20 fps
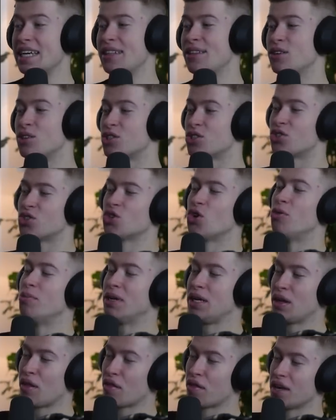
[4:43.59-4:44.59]
And there's so
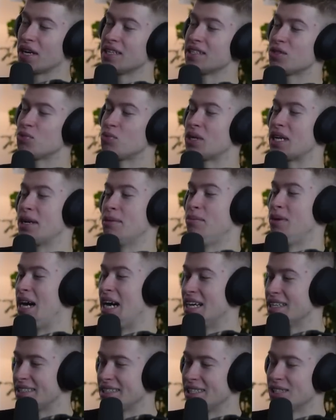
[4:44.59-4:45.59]
many things we can
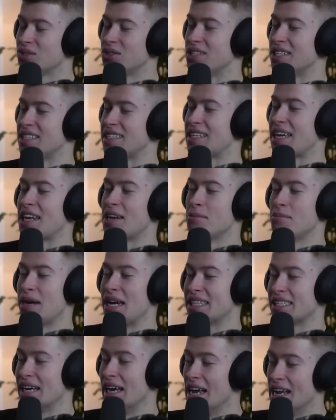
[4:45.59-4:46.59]
pass into the send
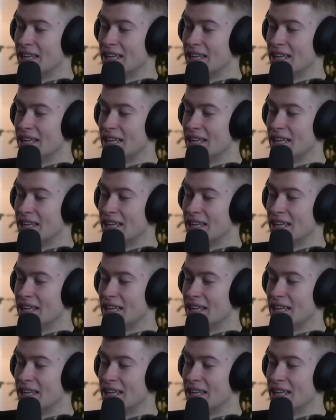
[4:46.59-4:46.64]
embed